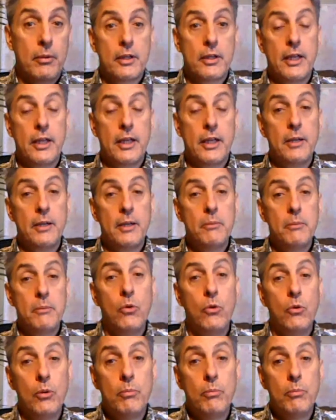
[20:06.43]

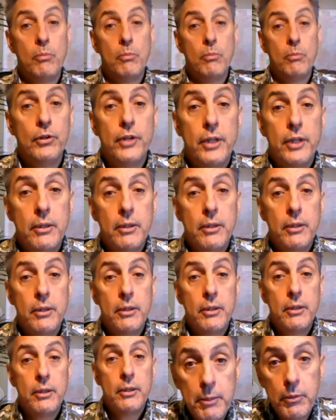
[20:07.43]
Building
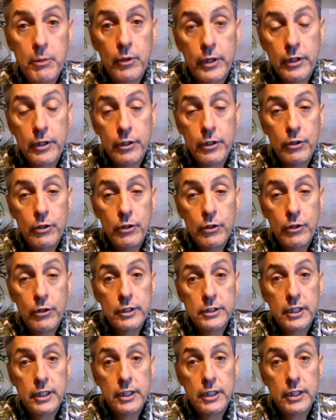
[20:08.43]
more people into your
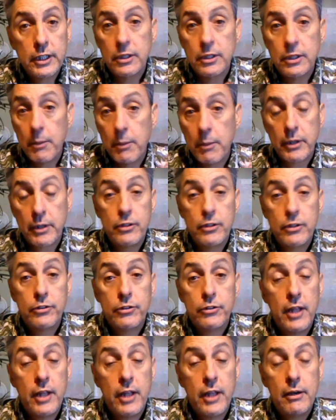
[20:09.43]
organization. I mean, couldn't you
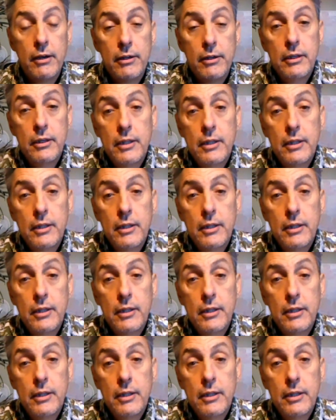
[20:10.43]
see that?